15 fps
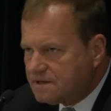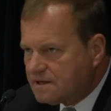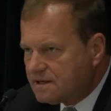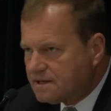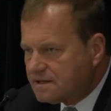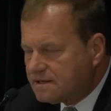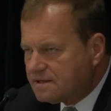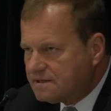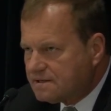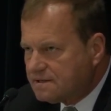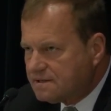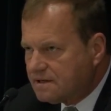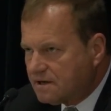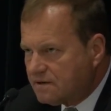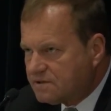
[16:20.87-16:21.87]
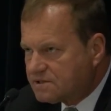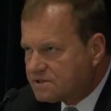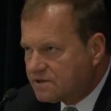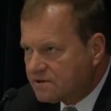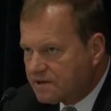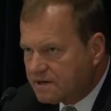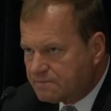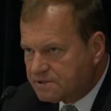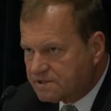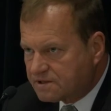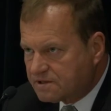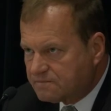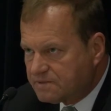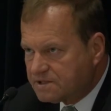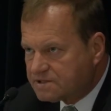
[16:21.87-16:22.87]
This general had a
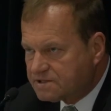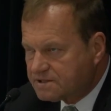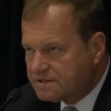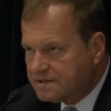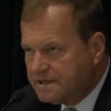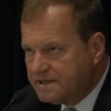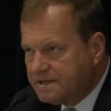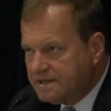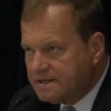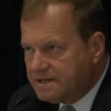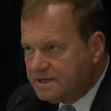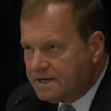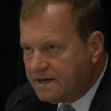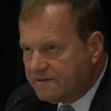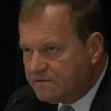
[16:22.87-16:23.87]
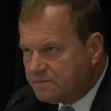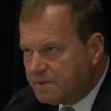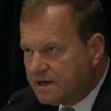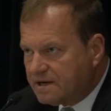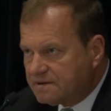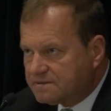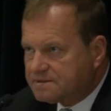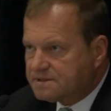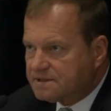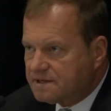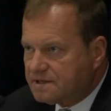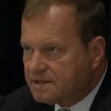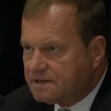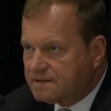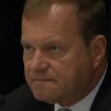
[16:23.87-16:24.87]
particular mission of about
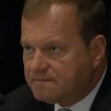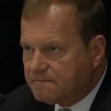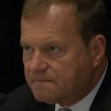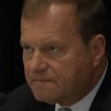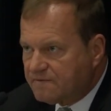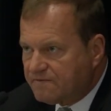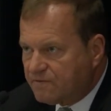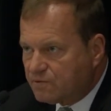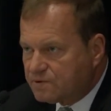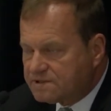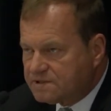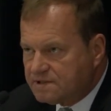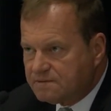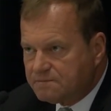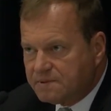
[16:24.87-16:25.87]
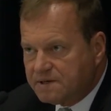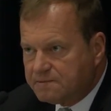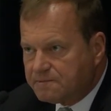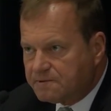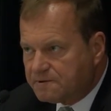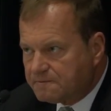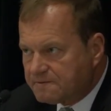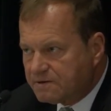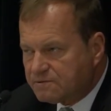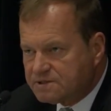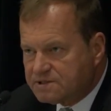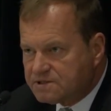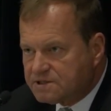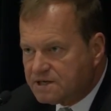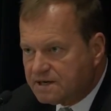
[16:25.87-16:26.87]
14 people. That was
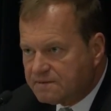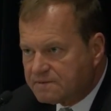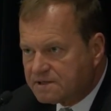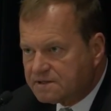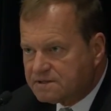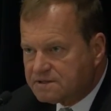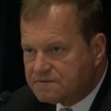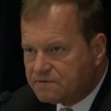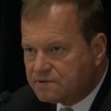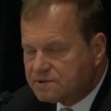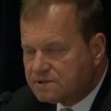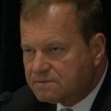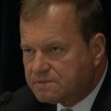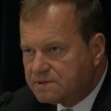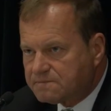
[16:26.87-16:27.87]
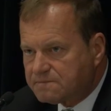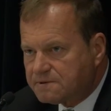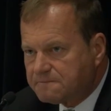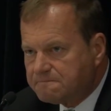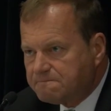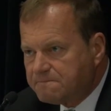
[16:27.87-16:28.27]
his job, to get these 14 people.